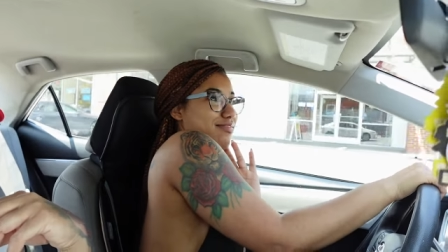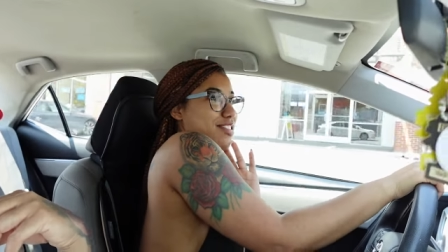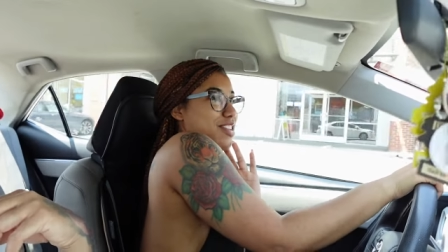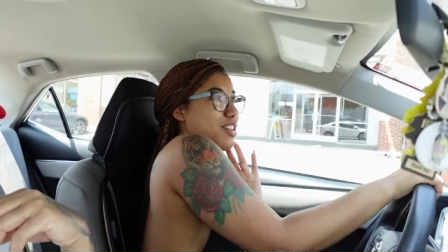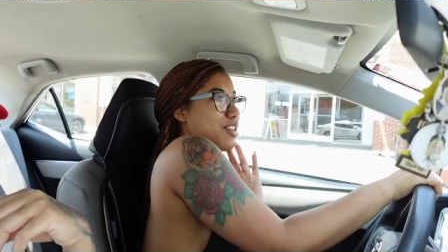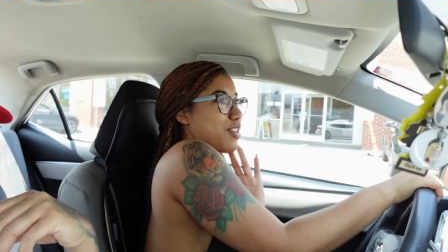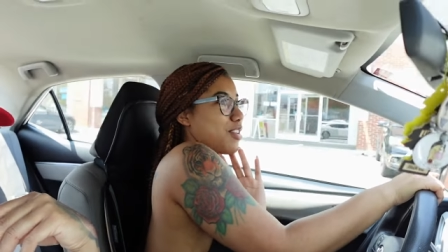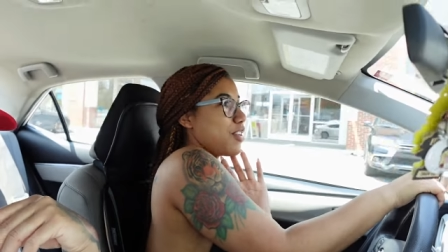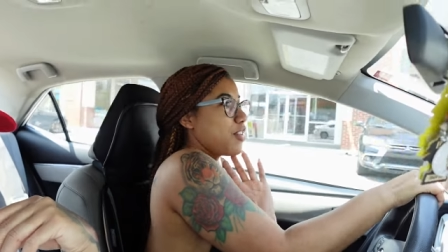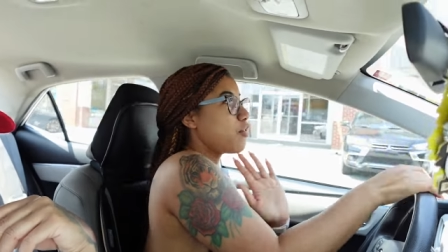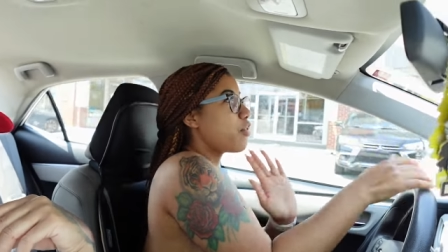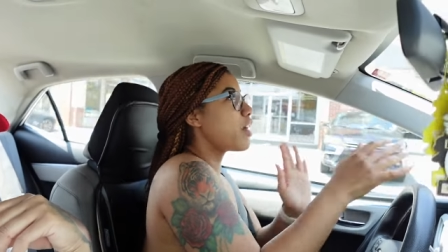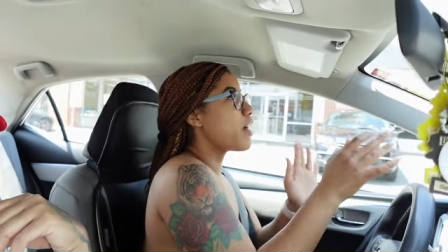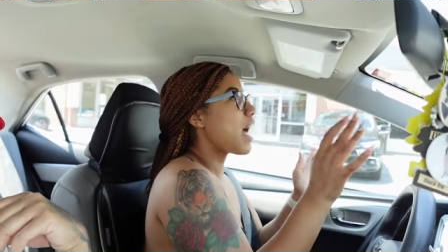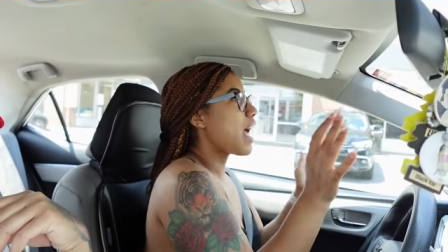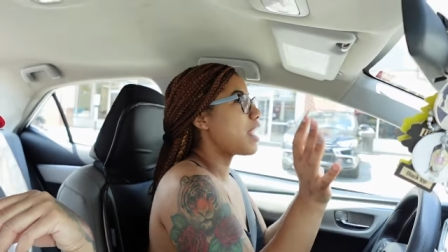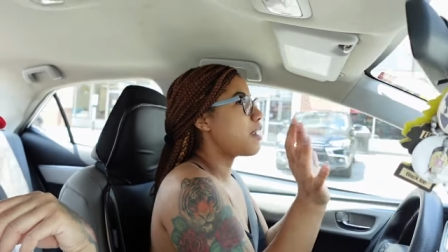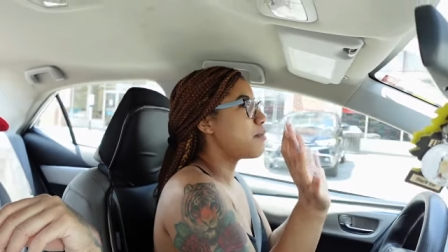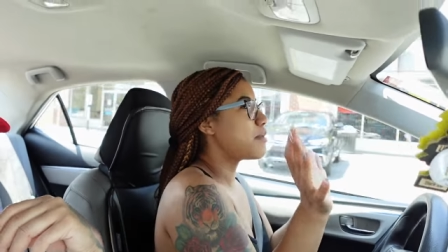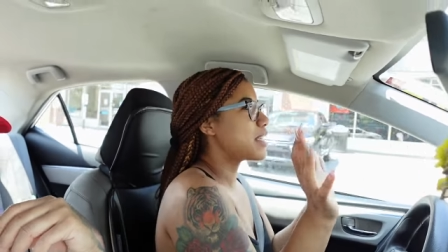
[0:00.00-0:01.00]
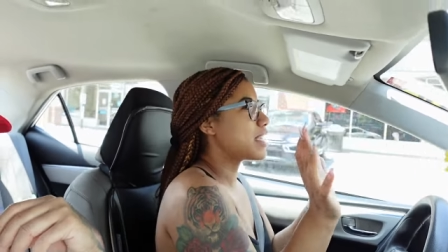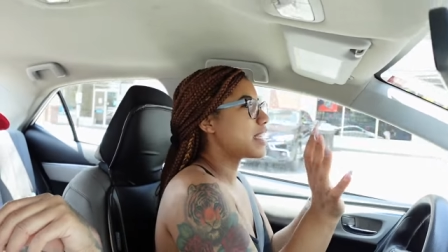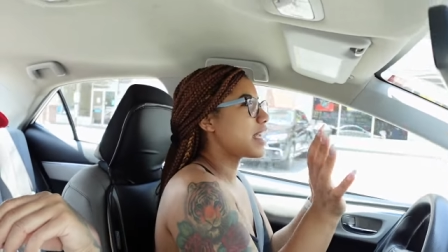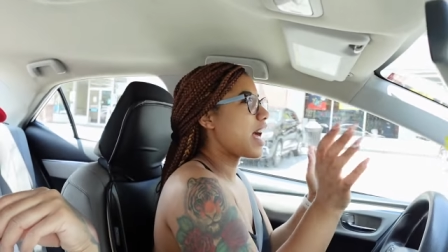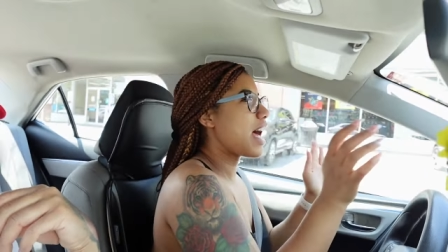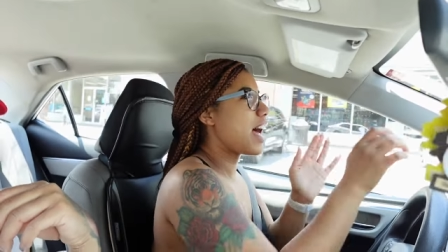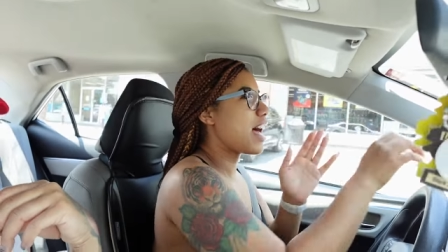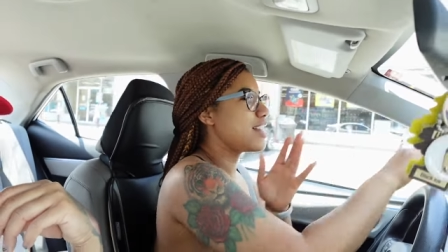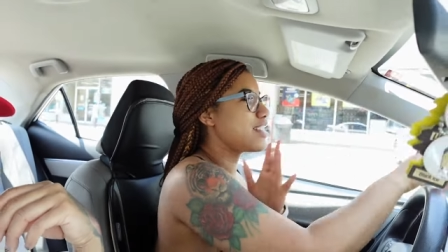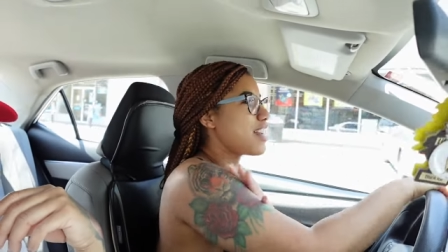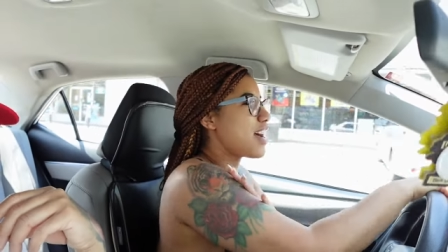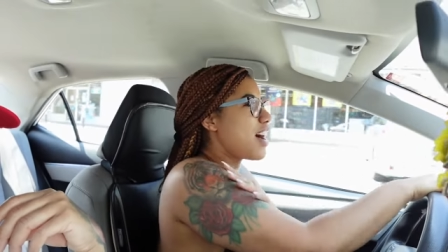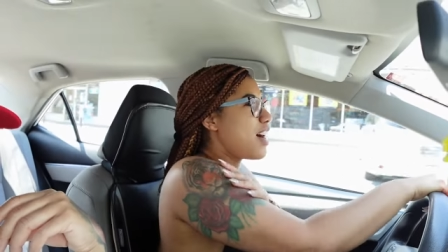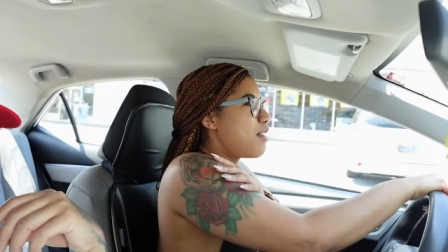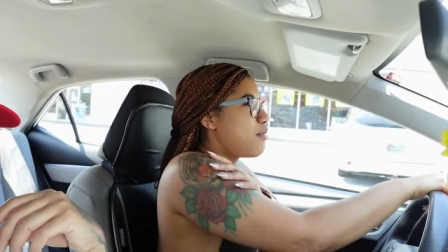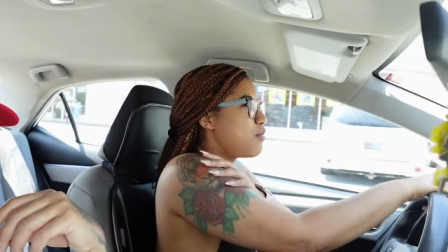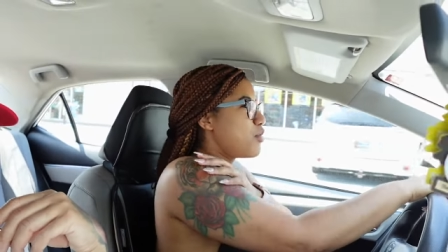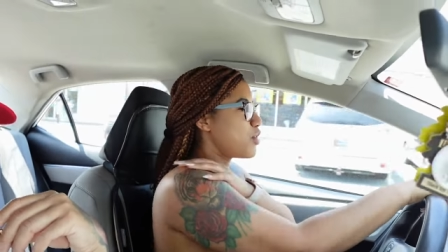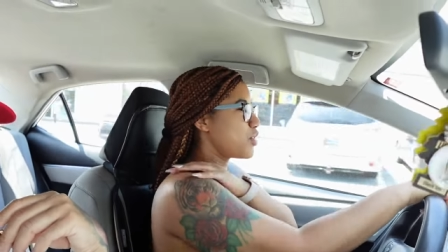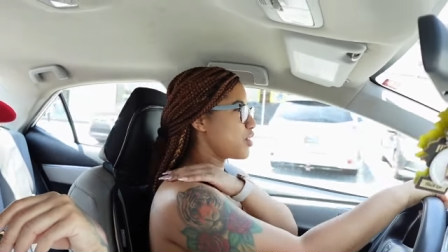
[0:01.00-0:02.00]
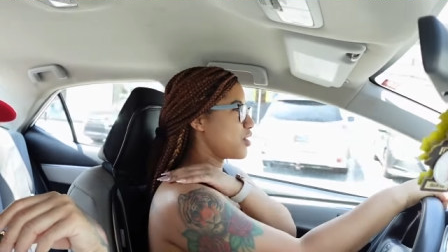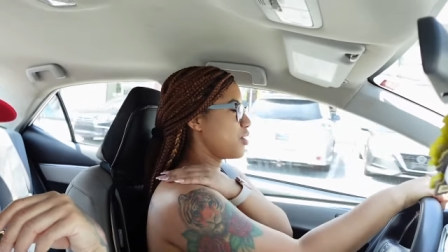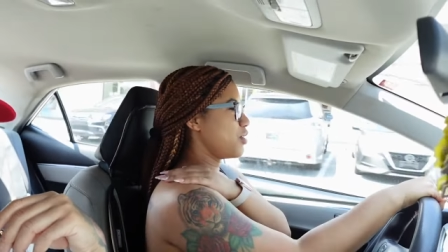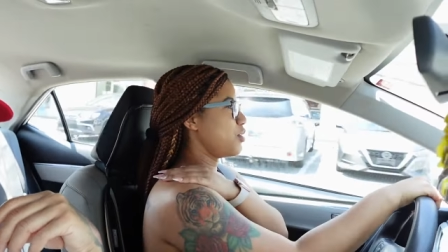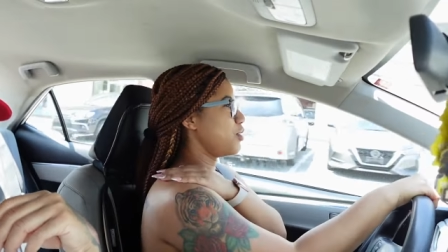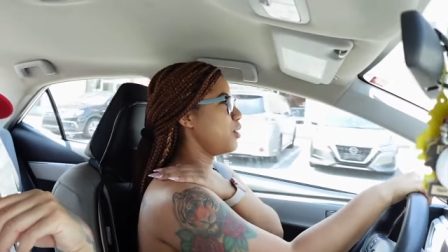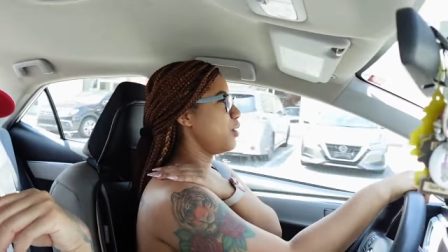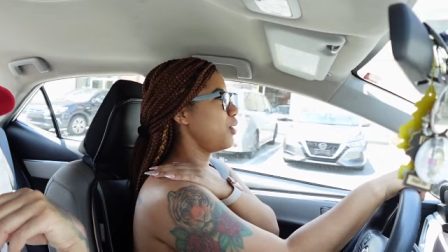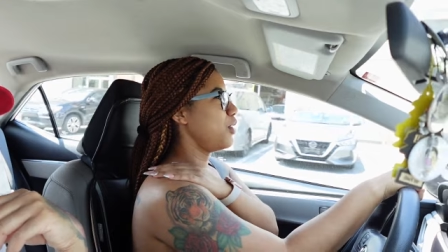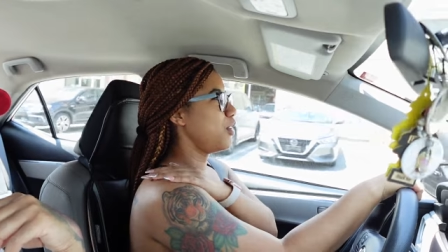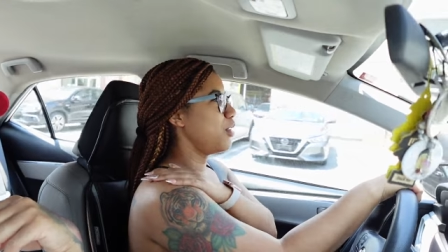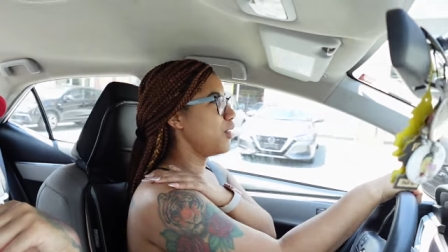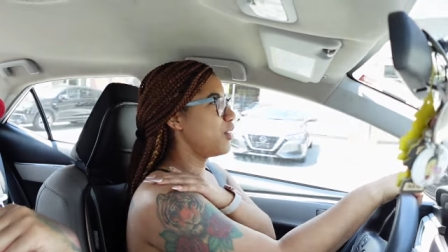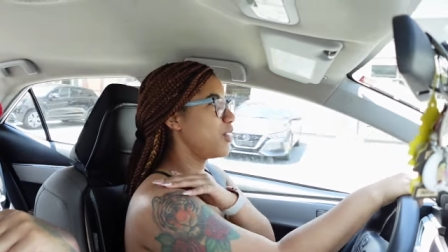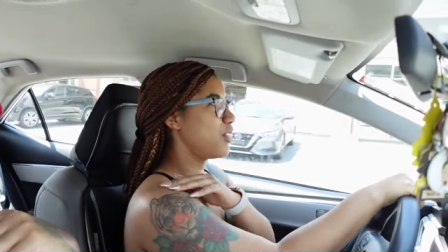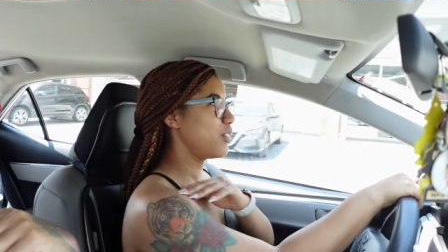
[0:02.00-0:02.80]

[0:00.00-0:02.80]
Ooh, we had a massage almost. Ooh.